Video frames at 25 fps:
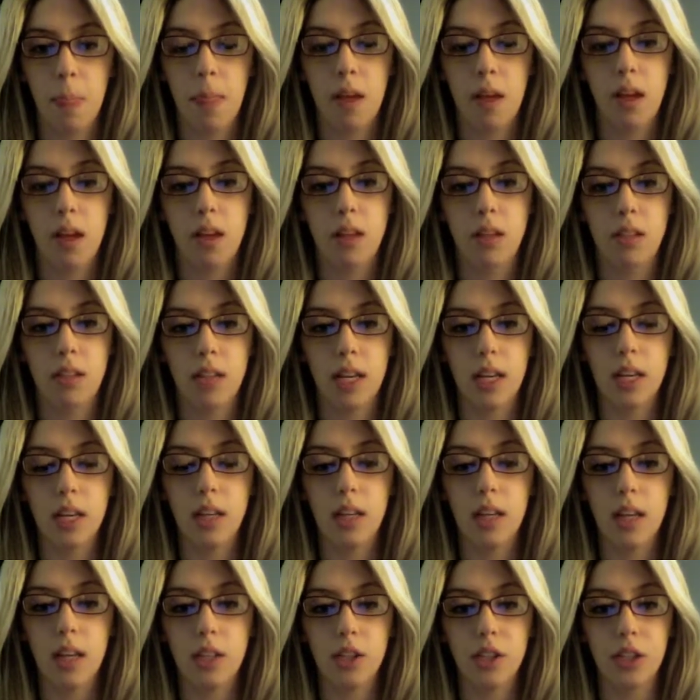Her
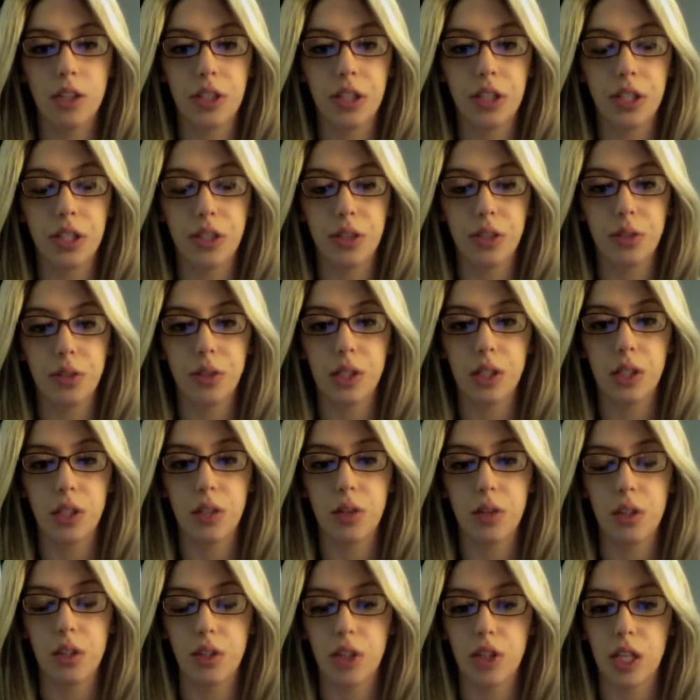psychological issues include
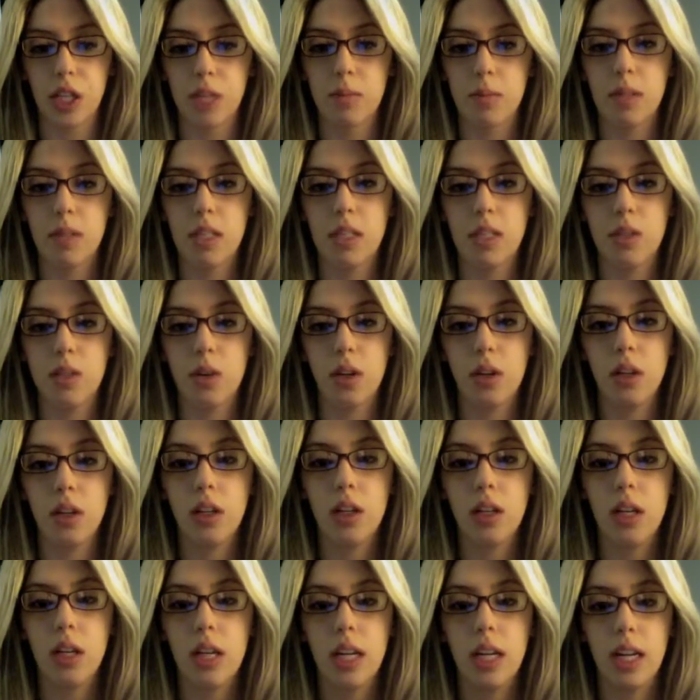adjustment
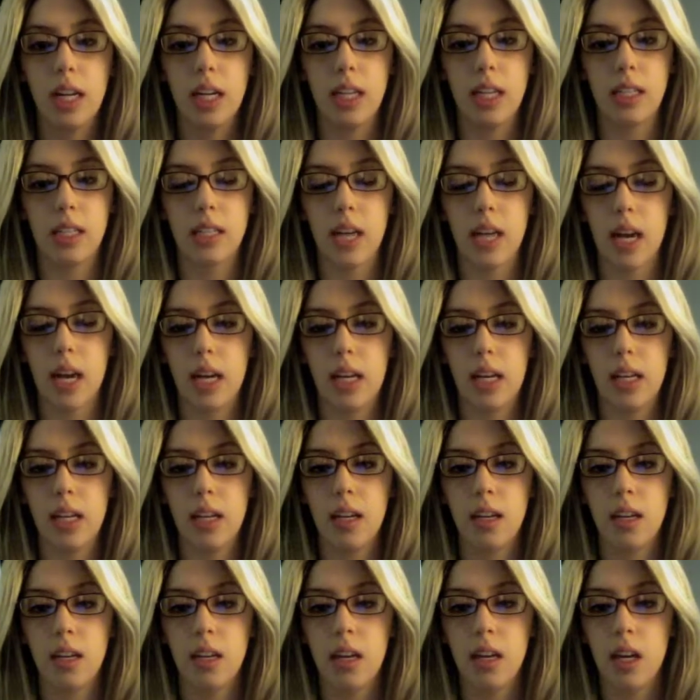disorder,
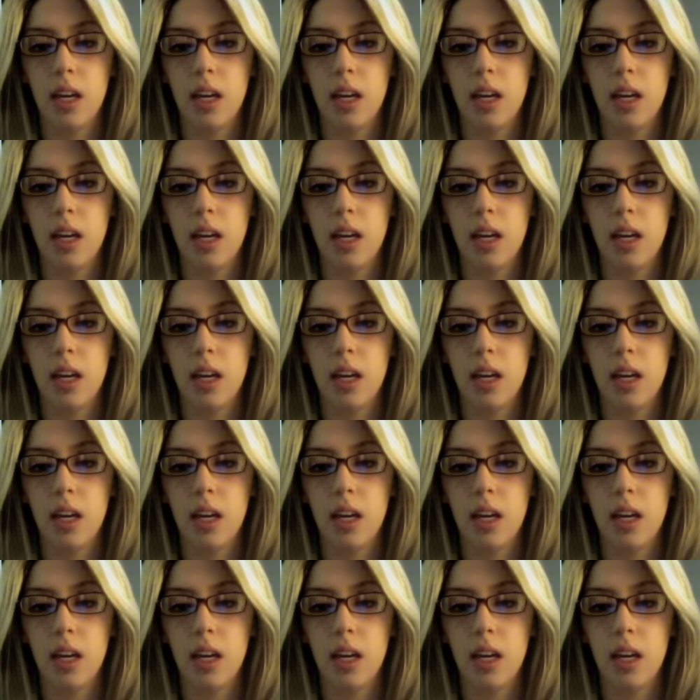anxiety,